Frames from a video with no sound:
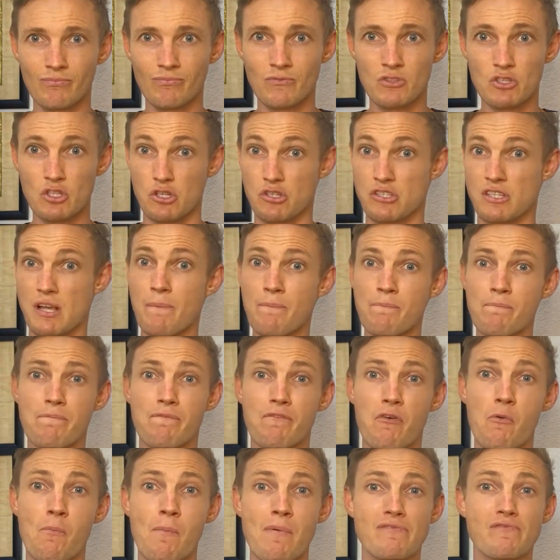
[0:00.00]
So
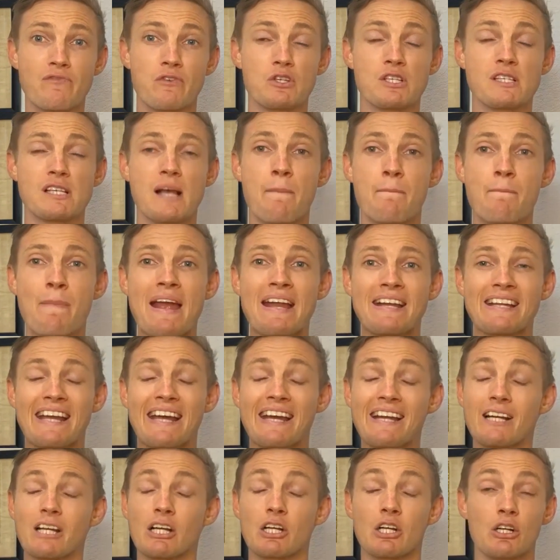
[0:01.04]
for some men,
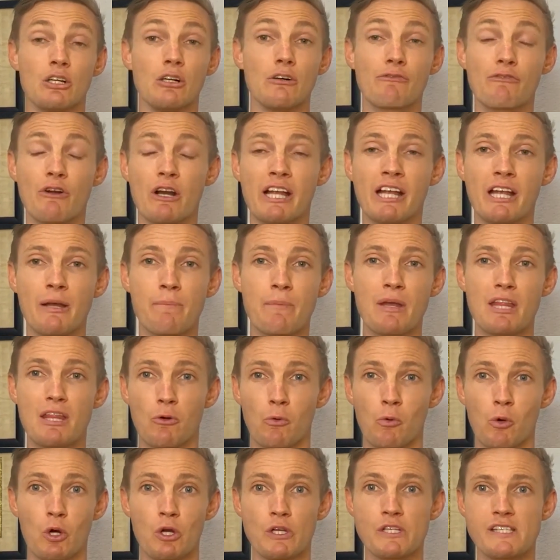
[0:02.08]
getting a girlfriend can be the
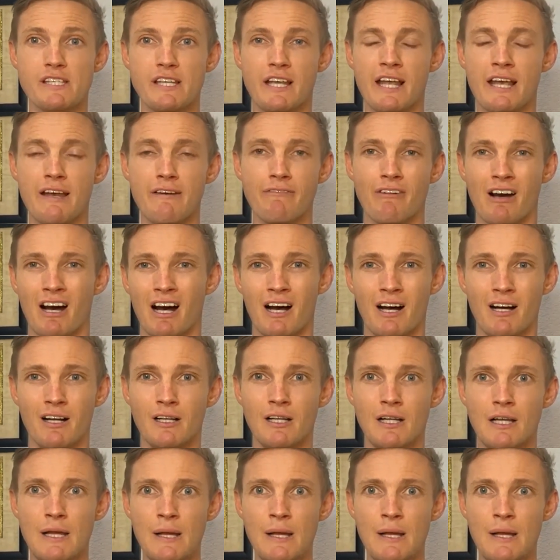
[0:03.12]
worst thing ever,